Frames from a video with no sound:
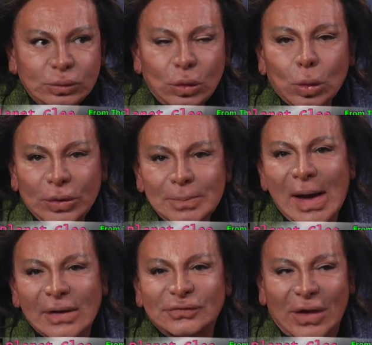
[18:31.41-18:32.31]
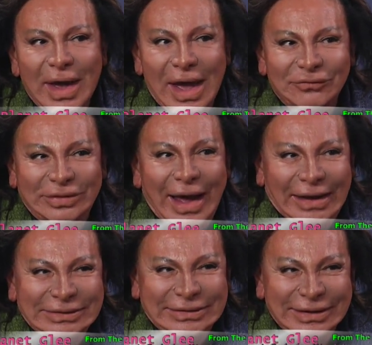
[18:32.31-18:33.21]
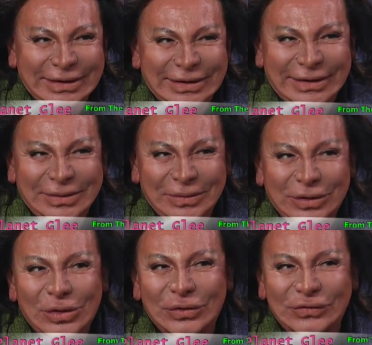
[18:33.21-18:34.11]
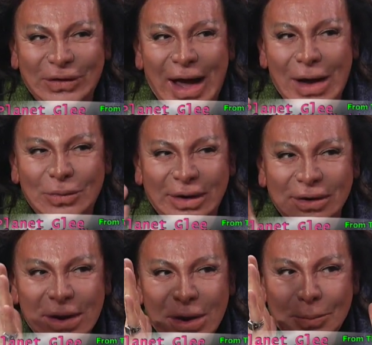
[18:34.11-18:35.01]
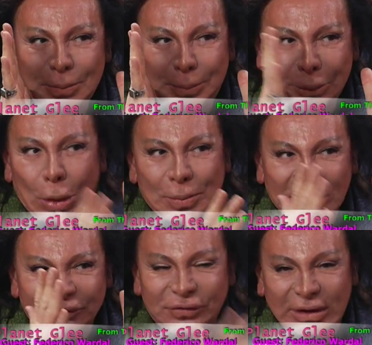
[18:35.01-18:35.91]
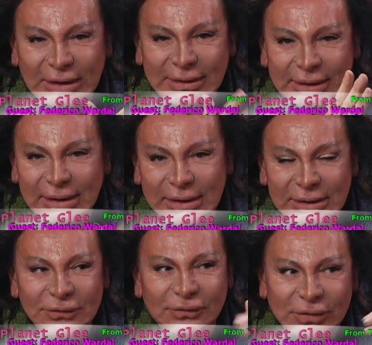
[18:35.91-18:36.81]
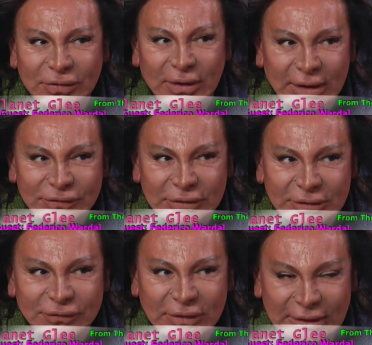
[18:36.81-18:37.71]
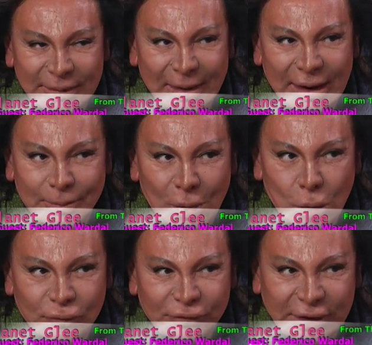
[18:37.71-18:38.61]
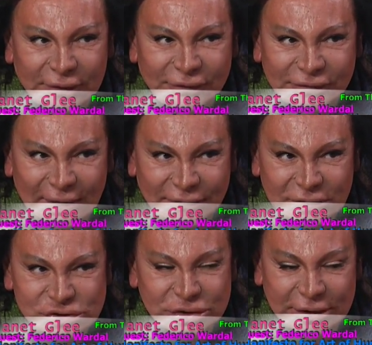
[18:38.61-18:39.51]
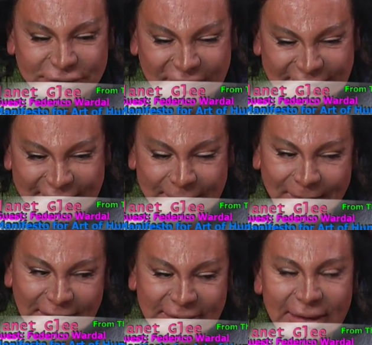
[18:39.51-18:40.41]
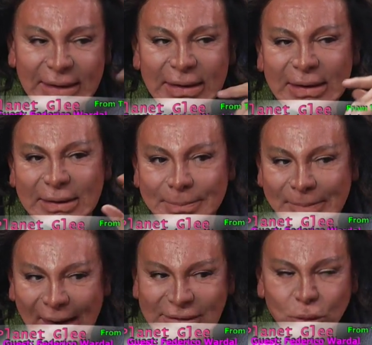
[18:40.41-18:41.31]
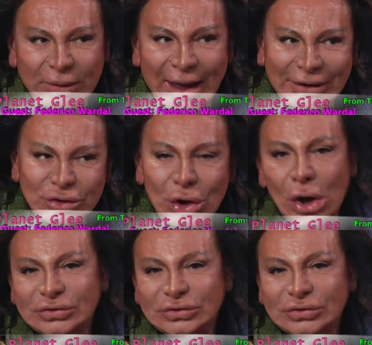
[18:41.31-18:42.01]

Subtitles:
we must have that, because our proper field is theater, cinema, movies, television, etc. But we are not